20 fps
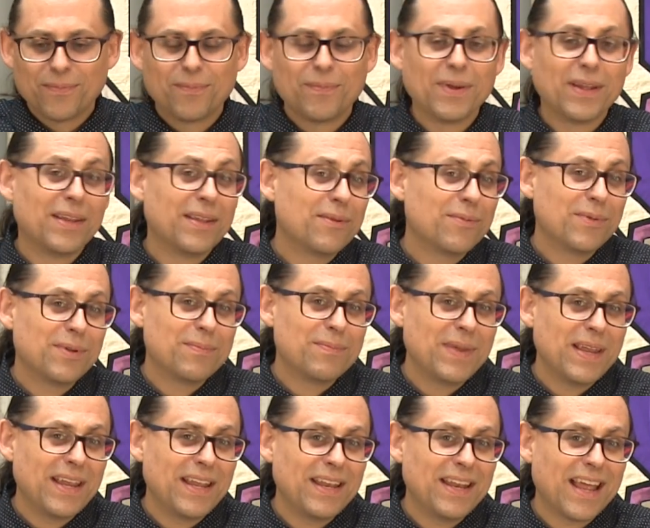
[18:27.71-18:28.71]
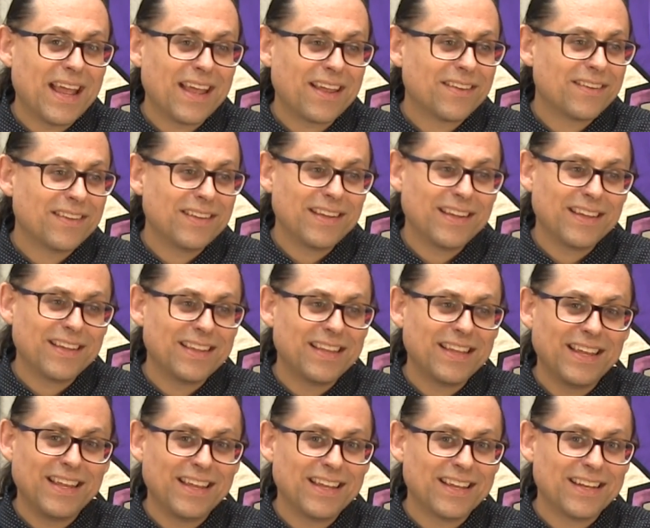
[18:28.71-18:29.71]
but it would mean exiting
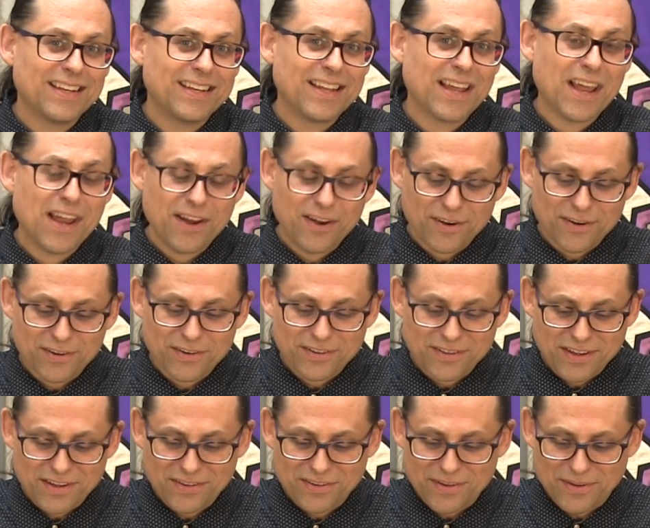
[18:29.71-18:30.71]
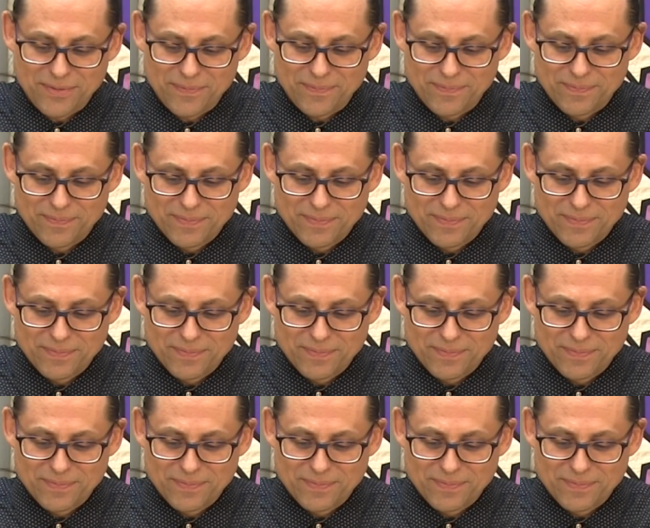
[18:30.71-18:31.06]
the entire system.